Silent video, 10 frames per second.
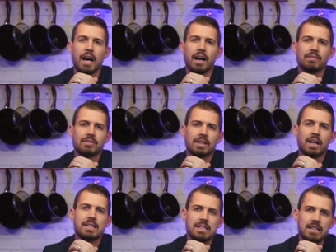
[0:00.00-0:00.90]
have an
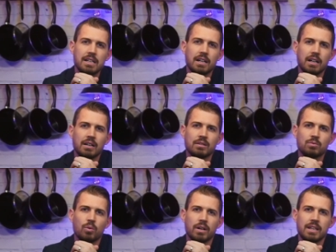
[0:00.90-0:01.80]
idea
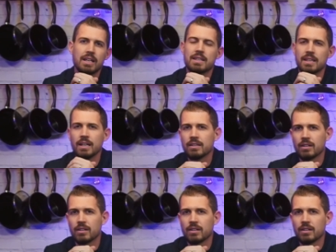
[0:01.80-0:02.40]
of what they think